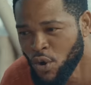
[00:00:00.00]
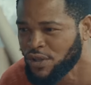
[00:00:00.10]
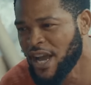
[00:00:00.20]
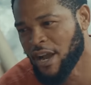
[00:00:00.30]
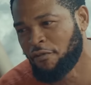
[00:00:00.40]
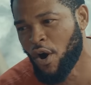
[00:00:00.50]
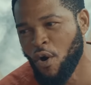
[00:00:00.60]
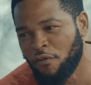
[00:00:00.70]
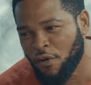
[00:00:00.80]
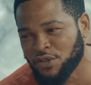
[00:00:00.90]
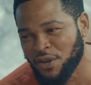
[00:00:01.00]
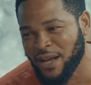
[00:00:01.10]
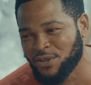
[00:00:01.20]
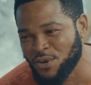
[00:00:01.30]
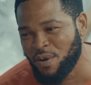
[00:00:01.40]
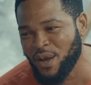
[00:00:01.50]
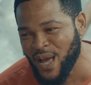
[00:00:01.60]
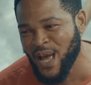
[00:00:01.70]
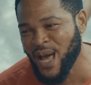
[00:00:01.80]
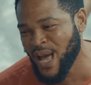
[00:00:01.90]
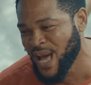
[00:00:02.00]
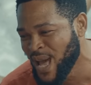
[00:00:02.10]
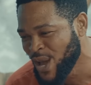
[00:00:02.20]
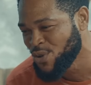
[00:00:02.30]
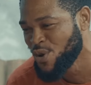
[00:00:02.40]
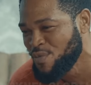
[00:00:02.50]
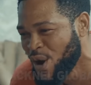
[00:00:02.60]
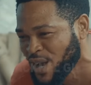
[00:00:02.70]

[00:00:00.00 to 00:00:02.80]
No, take 404 so that you will be